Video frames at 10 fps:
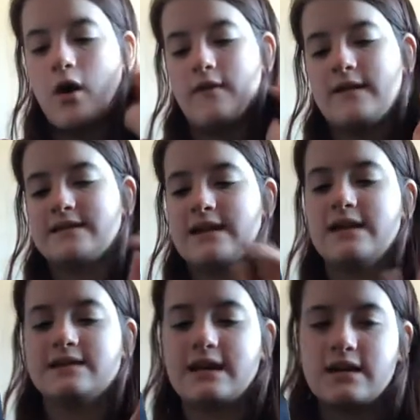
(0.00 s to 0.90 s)
obviously
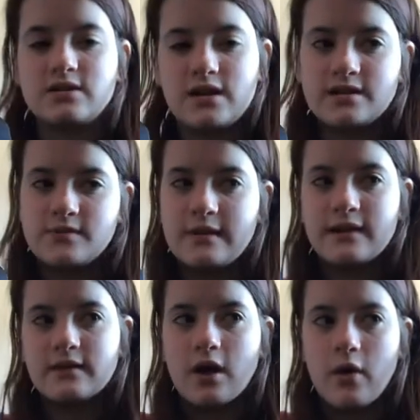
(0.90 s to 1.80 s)
it's like 2 days a
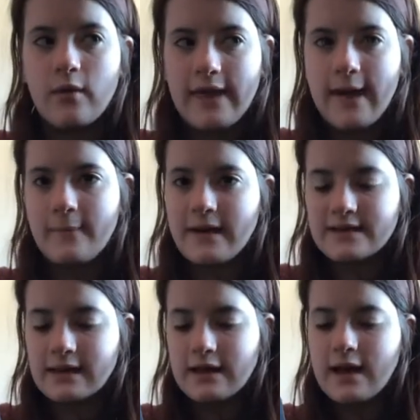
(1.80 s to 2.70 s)
week the whole year,
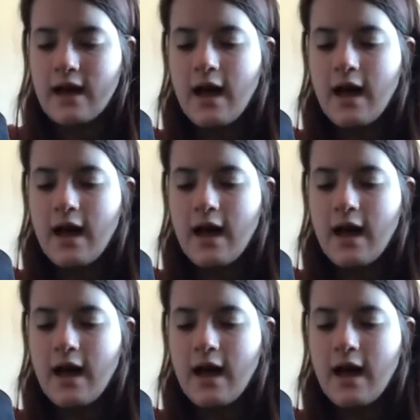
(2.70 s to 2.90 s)
basically.